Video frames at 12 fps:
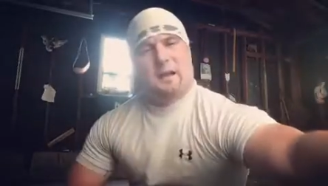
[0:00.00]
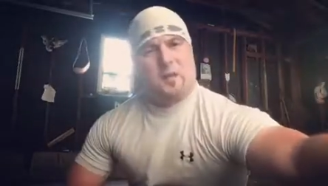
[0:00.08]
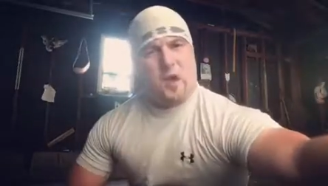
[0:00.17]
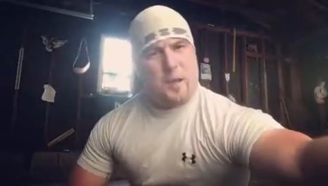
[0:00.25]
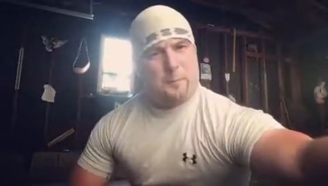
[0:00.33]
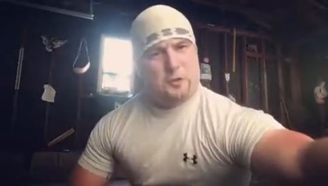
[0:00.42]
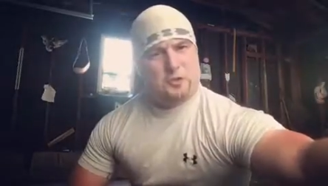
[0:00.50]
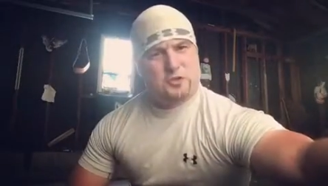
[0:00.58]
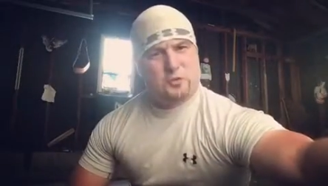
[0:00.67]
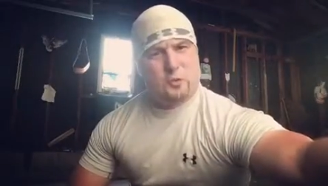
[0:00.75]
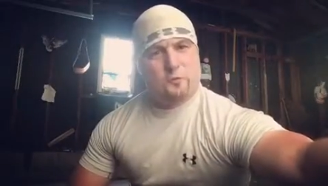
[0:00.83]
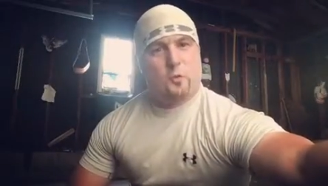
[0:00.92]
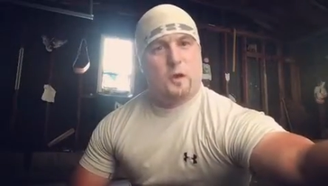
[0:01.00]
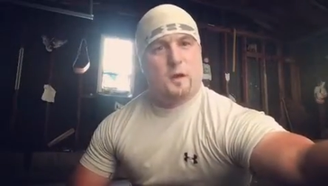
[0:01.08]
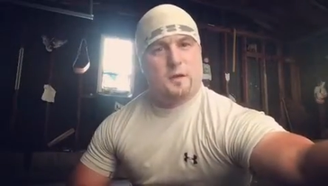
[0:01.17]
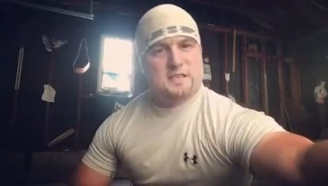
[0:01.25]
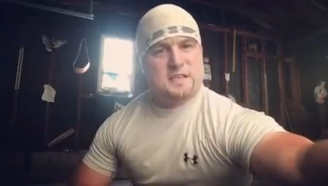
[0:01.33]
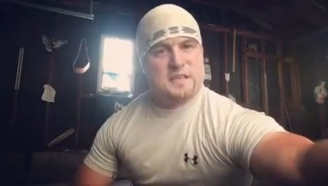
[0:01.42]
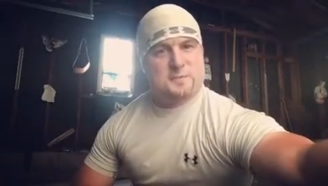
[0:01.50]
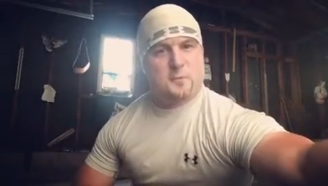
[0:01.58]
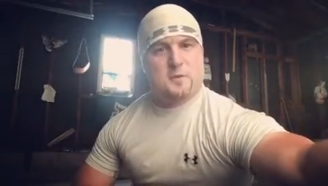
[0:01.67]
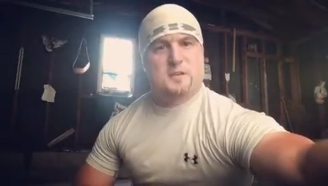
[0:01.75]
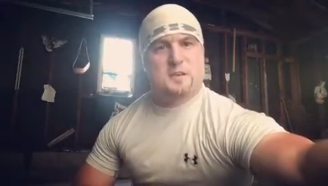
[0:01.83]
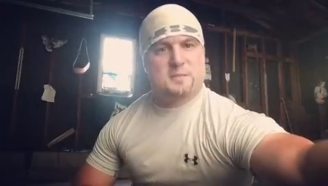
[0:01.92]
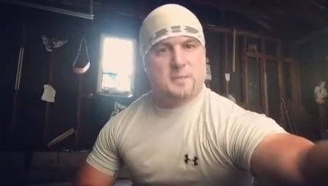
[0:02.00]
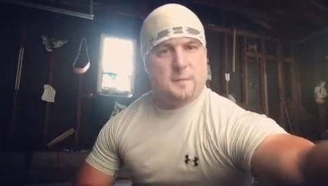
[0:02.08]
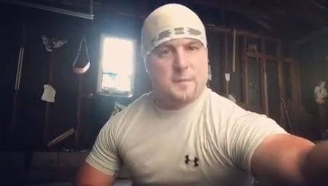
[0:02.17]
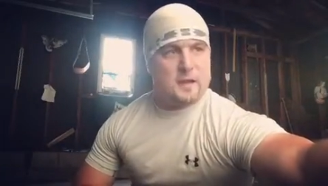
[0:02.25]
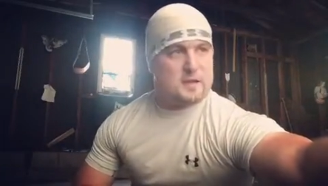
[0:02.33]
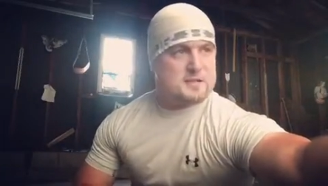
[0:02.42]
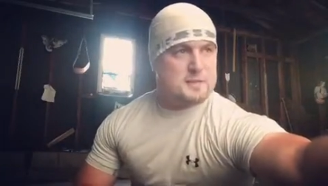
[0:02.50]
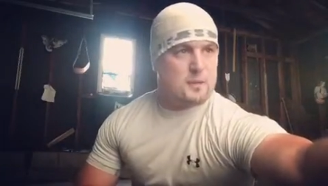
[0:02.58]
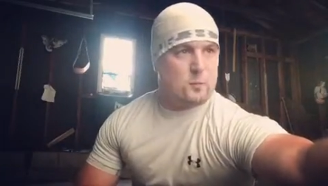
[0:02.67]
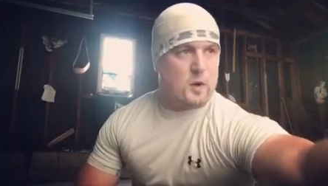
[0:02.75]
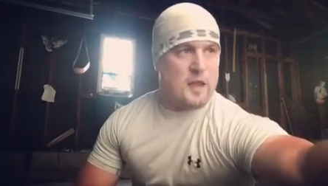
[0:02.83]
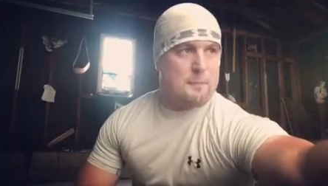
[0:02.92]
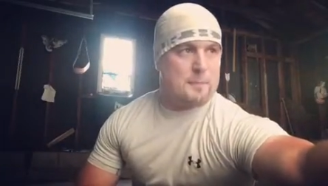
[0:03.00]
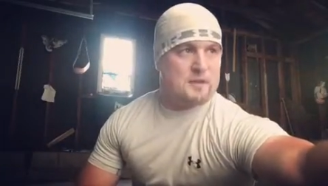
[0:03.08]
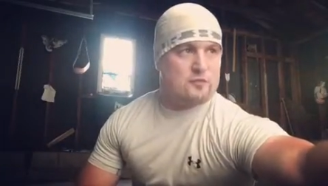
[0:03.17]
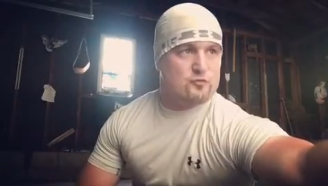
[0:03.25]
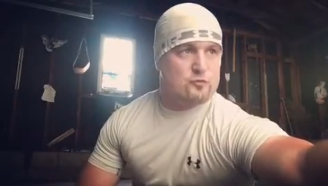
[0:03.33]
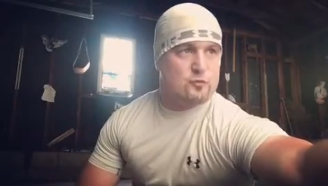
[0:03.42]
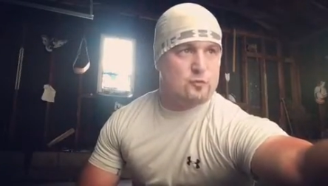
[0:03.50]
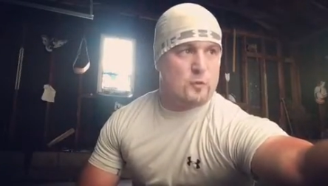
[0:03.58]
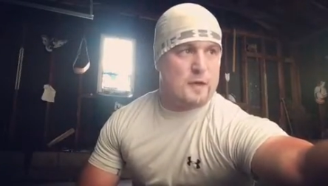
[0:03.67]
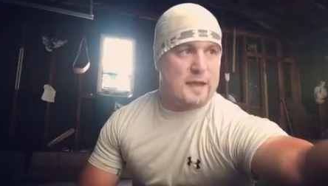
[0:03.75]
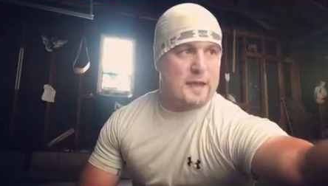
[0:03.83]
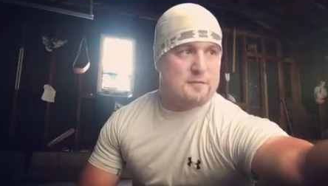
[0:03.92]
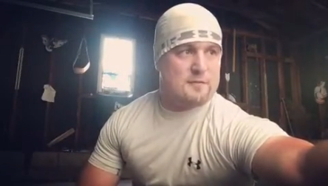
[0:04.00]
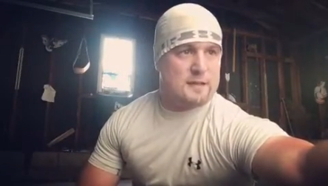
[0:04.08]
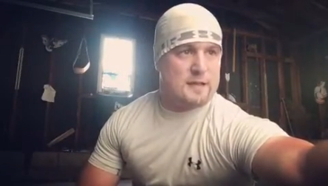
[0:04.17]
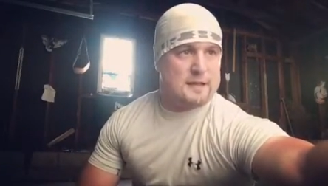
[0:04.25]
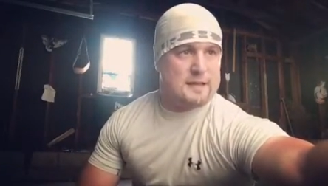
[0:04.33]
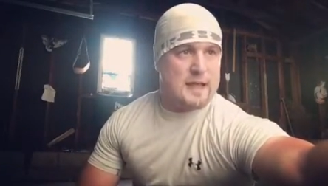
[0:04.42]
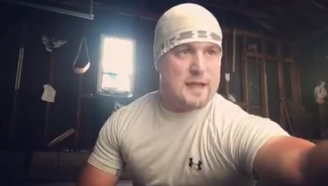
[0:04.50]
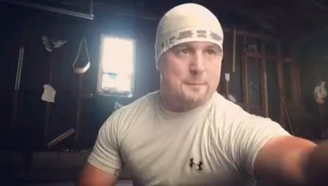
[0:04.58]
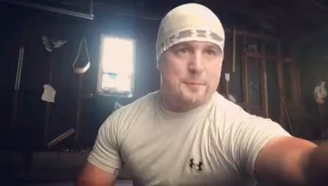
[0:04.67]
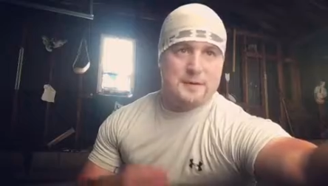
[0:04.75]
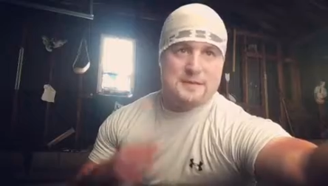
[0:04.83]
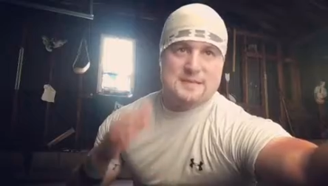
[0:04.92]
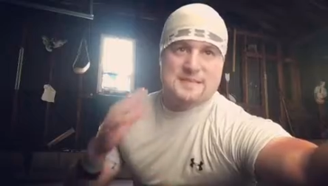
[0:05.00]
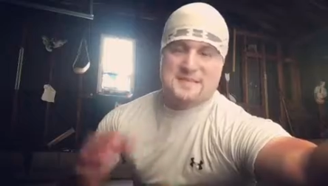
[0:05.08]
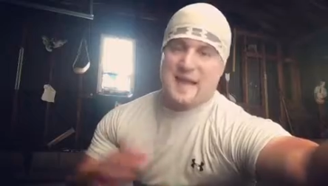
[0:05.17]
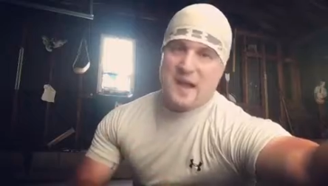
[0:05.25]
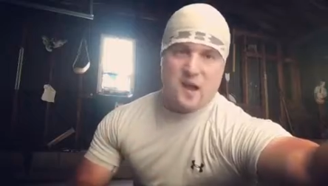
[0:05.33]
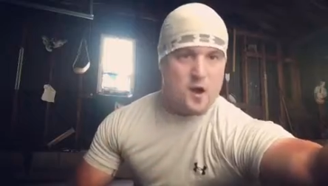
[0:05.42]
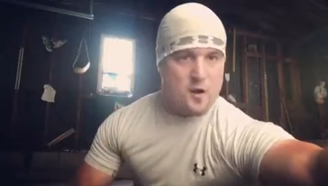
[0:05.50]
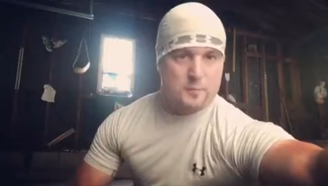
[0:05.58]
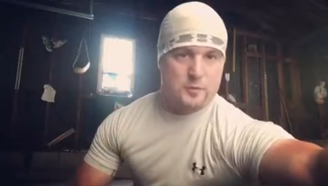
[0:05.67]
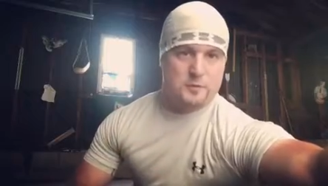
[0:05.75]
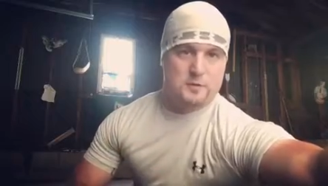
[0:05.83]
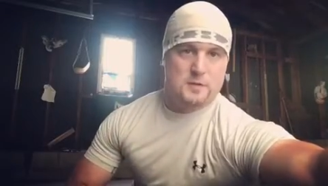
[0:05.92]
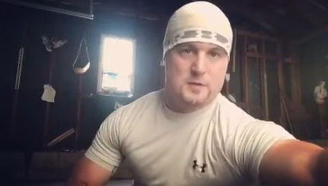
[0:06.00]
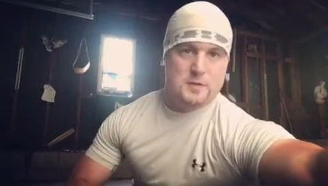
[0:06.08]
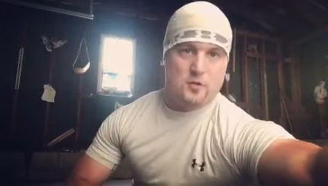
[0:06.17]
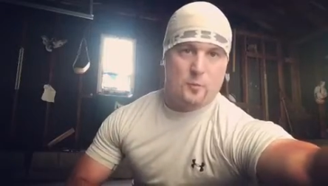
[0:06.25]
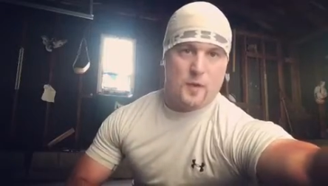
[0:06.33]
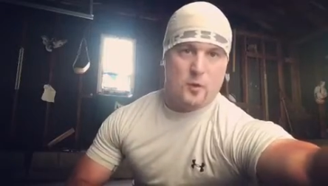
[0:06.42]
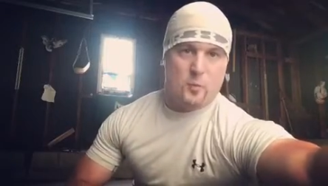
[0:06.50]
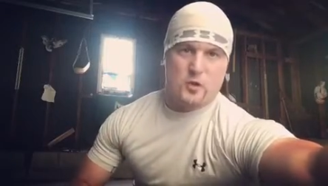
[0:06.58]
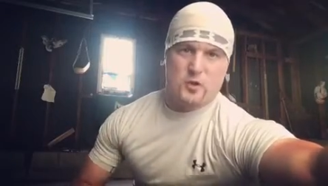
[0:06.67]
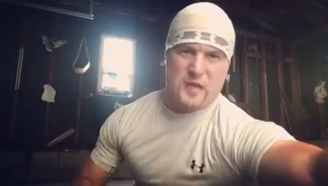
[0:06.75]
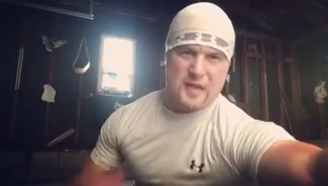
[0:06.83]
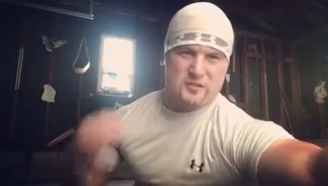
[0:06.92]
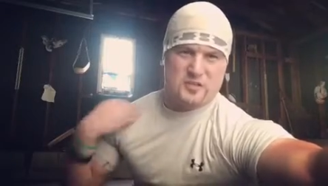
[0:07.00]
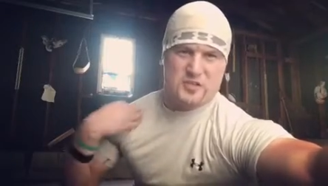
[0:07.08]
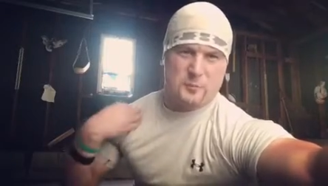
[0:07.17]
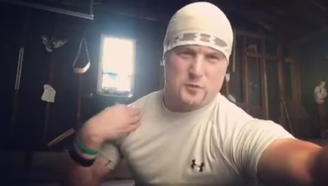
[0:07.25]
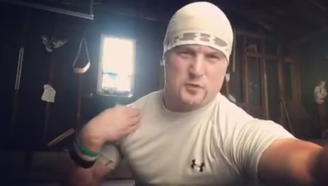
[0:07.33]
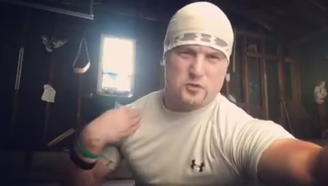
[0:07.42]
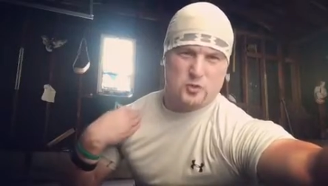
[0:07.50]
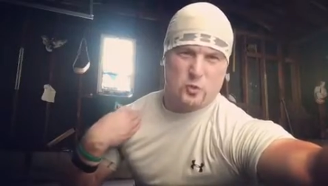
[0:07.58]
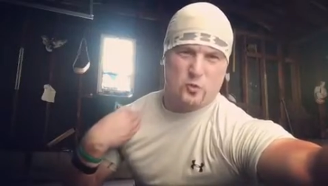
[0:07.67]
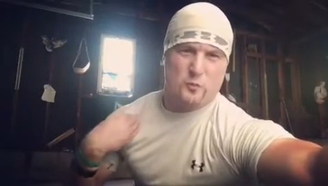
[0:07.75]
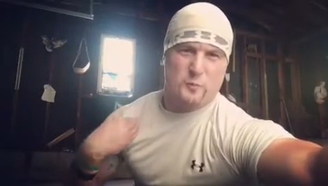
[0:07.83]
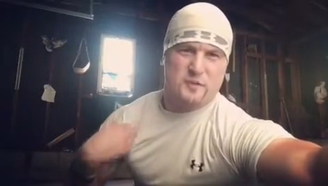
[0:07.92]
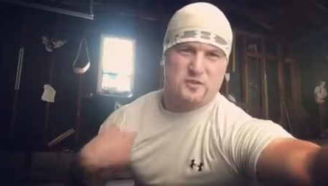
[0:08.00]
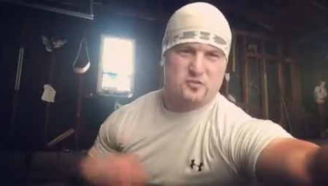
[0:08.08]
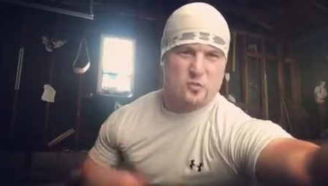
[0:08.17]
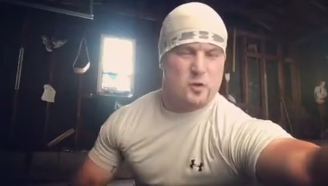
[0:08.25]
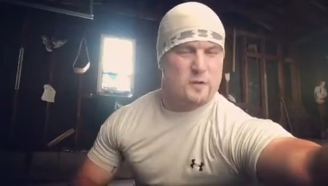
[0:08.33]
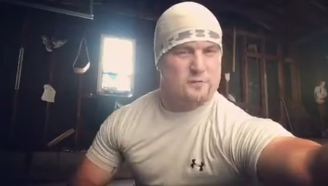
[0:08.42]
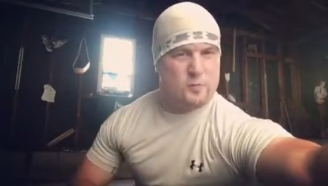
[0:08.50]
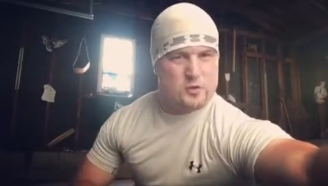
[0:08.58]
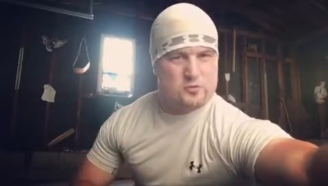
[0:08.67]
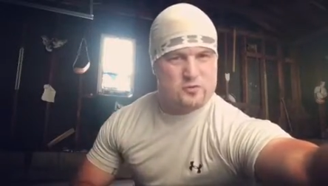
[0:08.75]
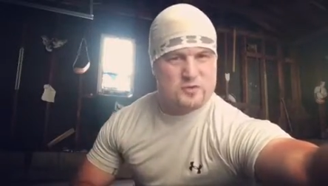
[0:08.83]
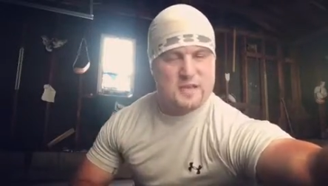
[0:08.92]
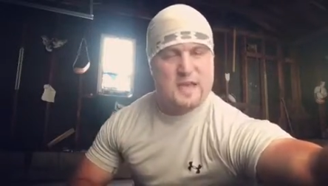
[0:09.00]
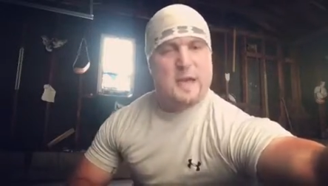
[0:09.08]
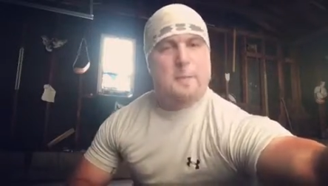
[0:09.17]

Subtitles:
on high and push through it. If you want to understand this person, understand me, understand what I've been through and everything like that. But stay humble. No matter what, you can have a chip on your shoulder and be strong and boisterous,